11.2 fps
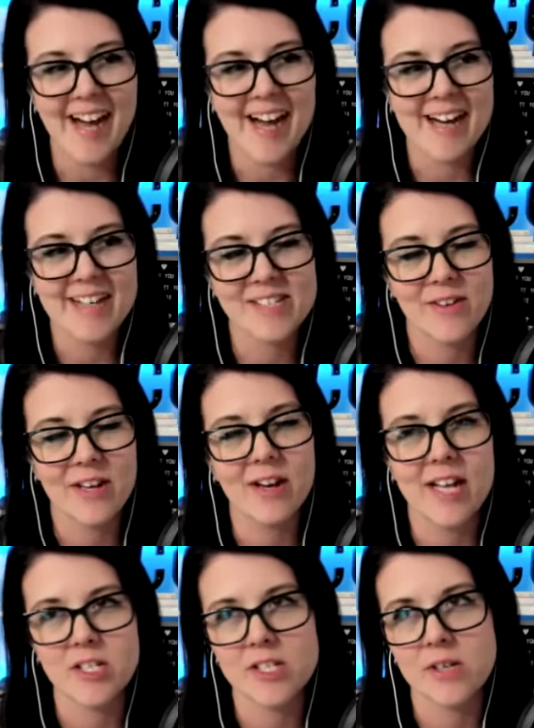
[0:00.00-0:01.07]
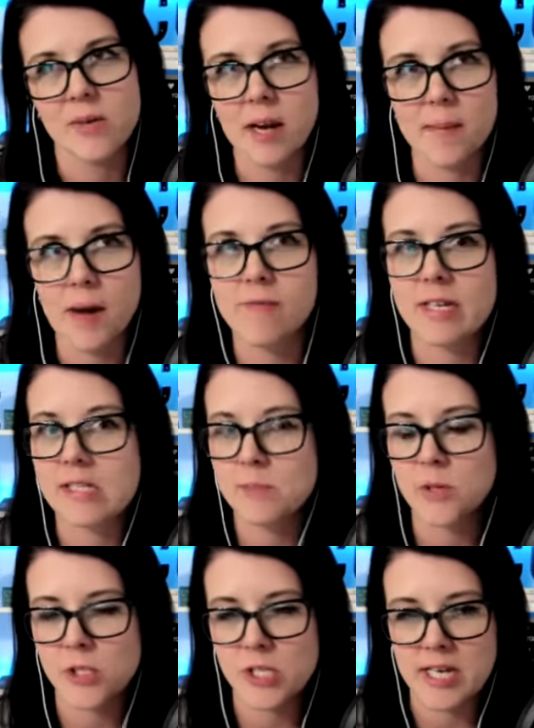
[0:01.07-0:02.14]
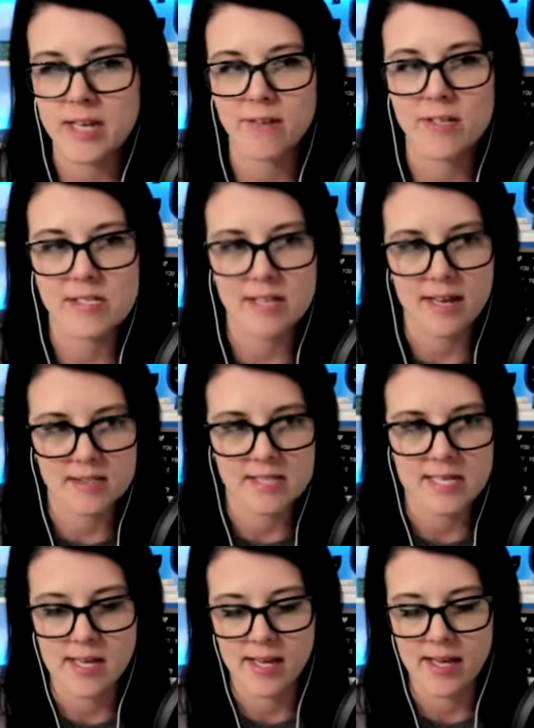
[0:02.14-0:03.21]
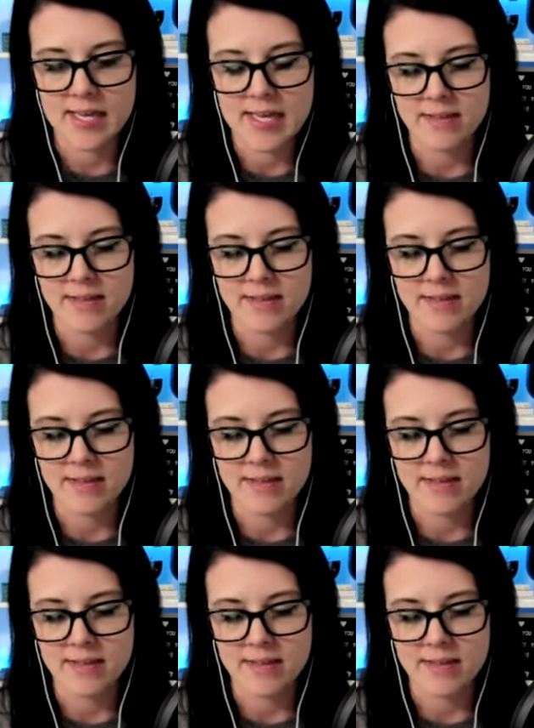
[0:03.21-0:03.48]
uh, so I don't, I just don't want to come off as pushy or salesy